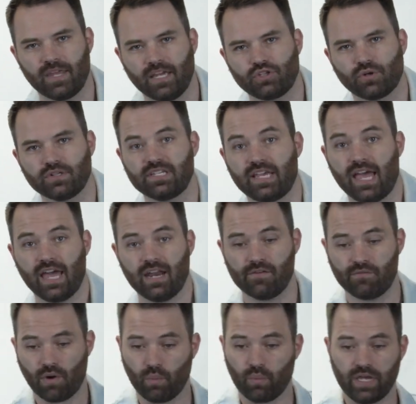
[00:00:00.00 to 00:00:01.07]
And towards the end
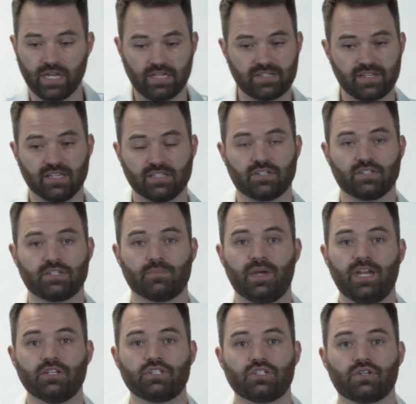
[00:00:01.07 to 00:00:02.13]
of what we see as his
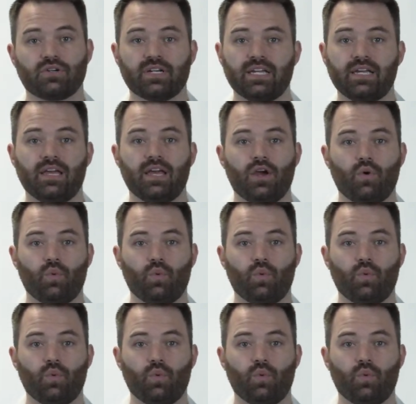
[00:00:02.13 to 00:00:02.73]
ministry,